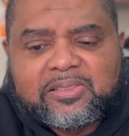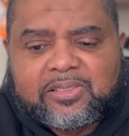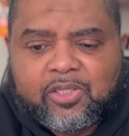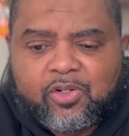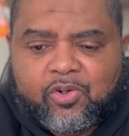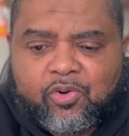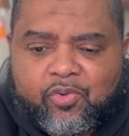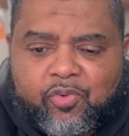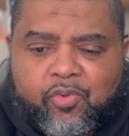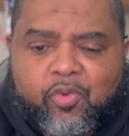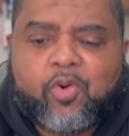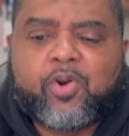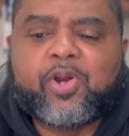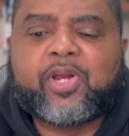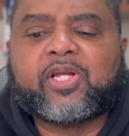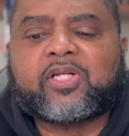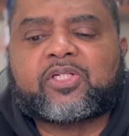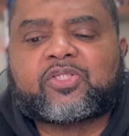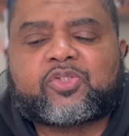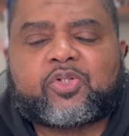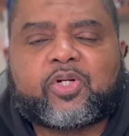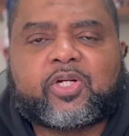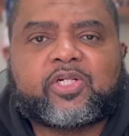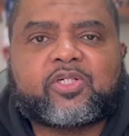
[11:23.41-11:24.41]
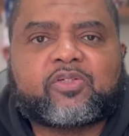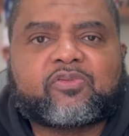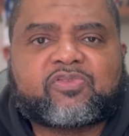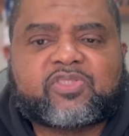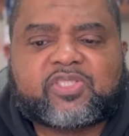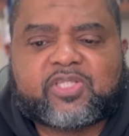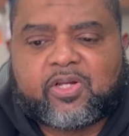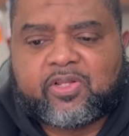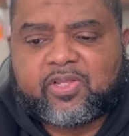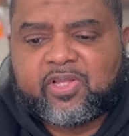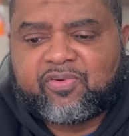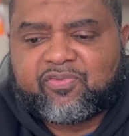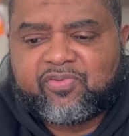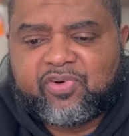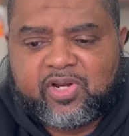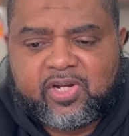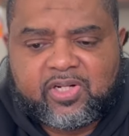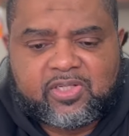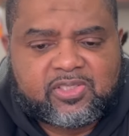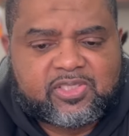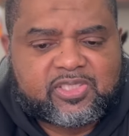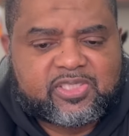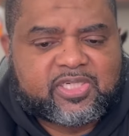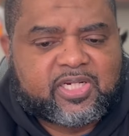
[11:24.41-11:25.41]
the growing trend of South
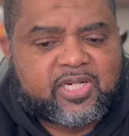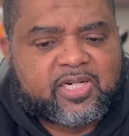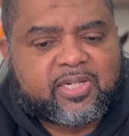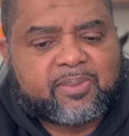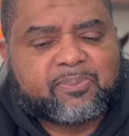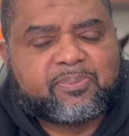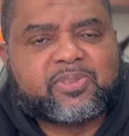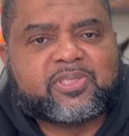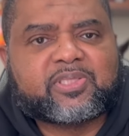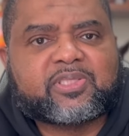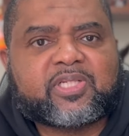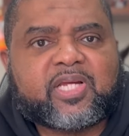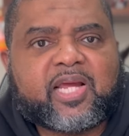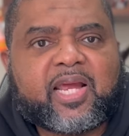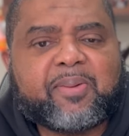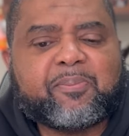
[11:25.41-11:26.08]
African startups